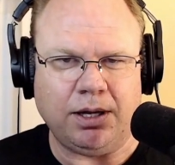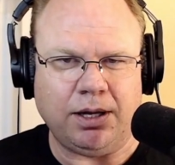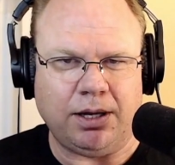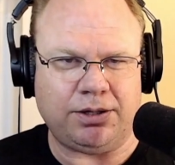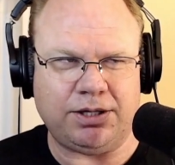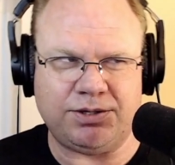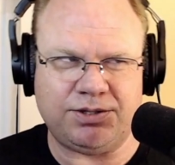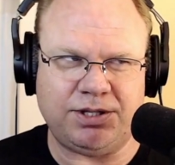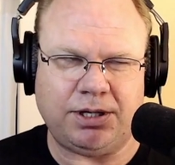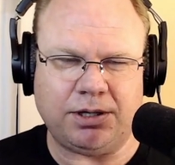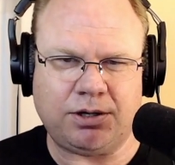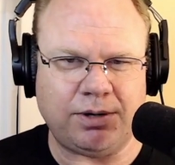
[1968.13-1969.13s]
Do you see a
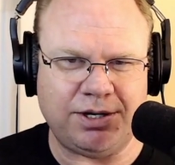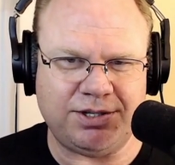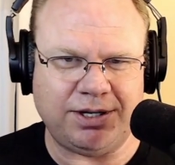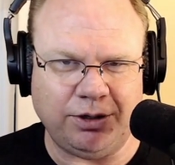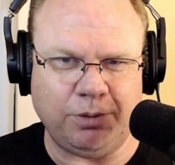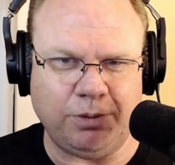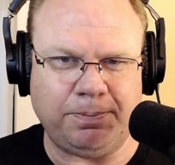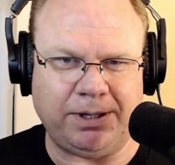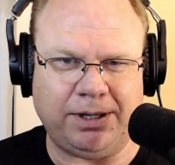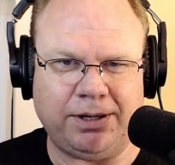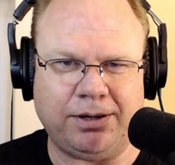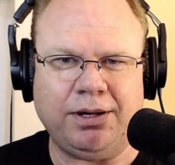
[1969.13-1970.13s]
crazy loop in
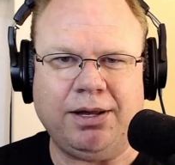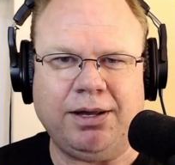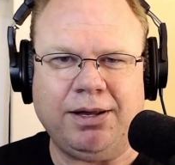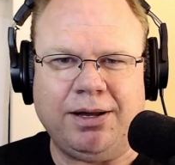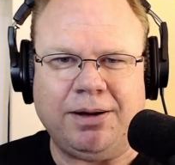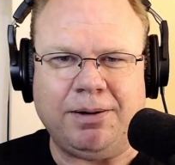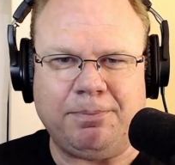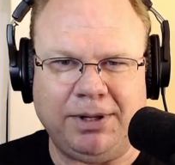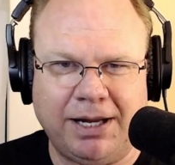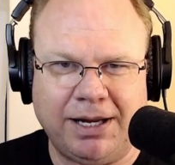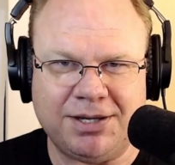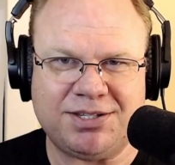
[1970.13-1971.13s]
here?
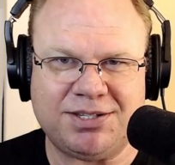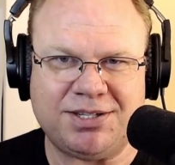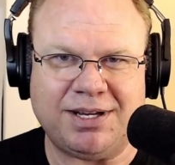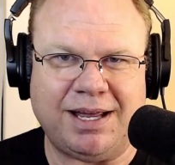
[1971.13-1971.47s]
Plus,